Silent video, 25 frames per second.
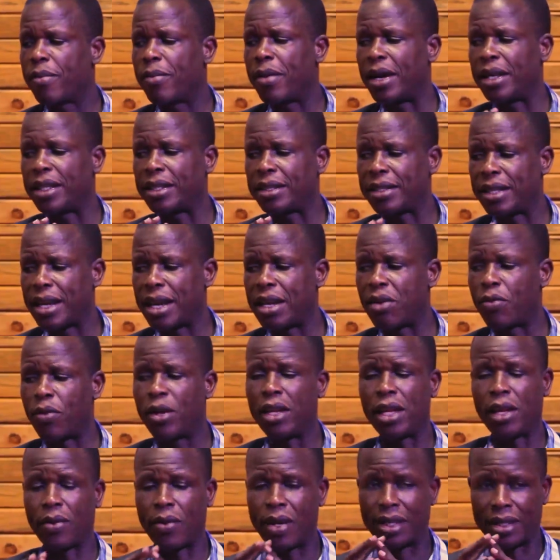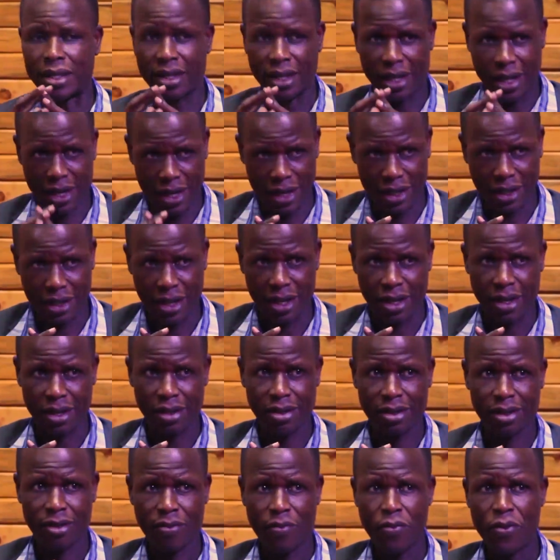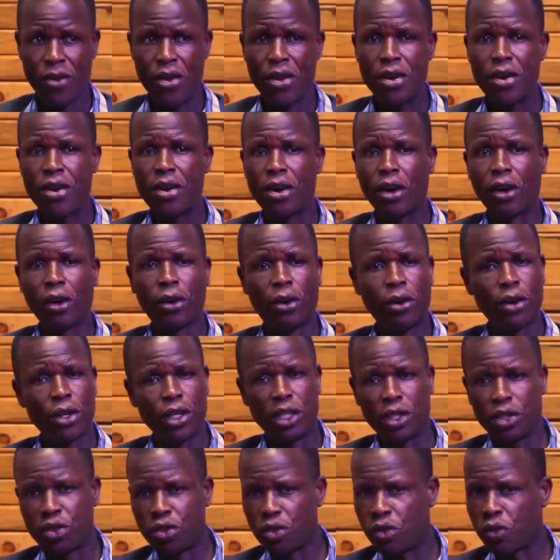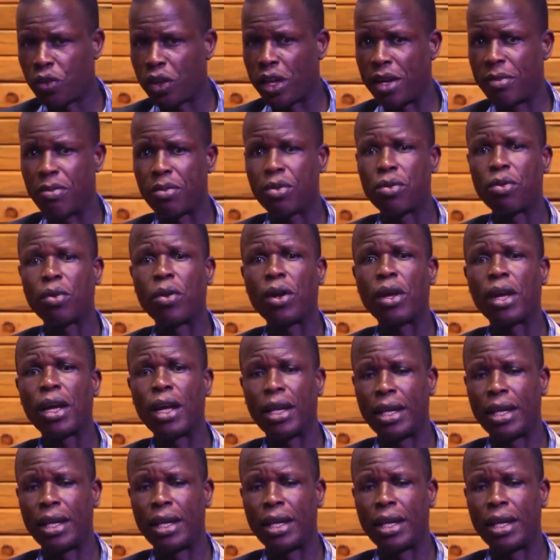my son, when he was 8 years. God took him to,